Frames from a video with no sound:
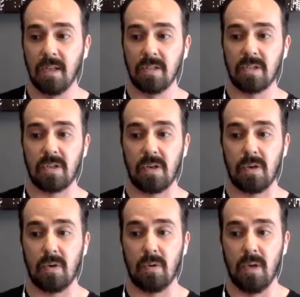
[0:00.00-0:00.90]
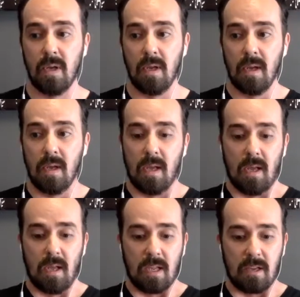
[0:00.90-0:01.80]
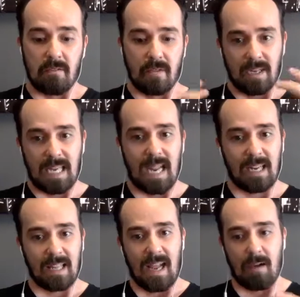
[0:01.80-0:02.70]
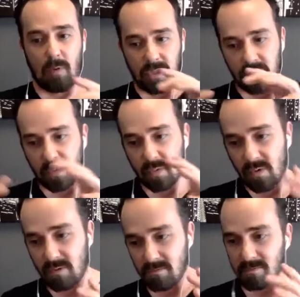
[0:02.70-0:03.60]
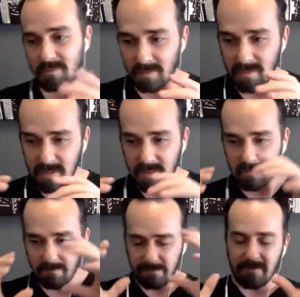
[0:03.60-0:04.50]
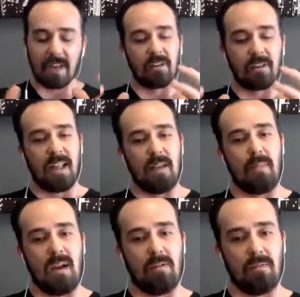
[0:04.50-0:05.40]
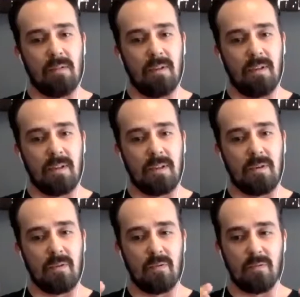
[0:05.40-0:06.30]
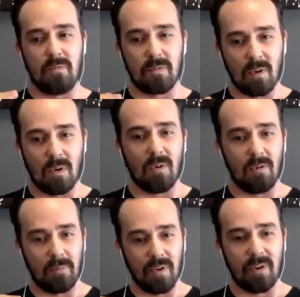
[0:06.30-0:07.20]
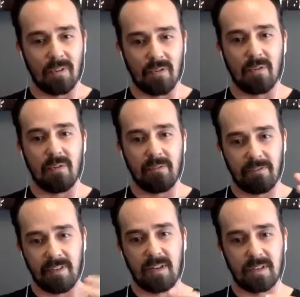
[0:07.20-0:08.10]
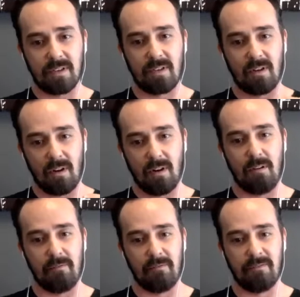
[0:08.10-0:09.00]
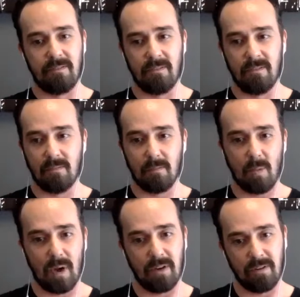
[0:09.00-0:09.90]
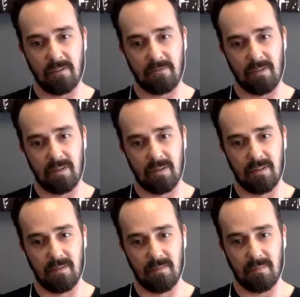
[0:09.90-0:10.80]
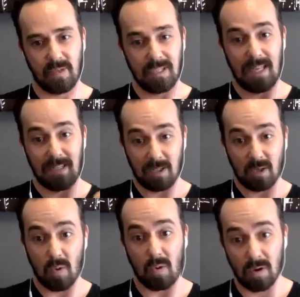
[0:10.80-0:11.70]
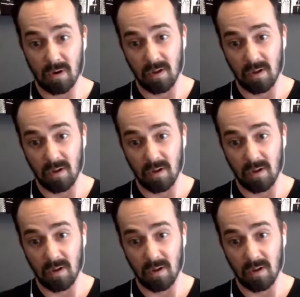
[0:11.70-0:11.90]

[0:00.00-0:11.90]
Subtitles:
So you've got to take that. Once you figure them out, you go put it through the filter of why you're different, because that's core.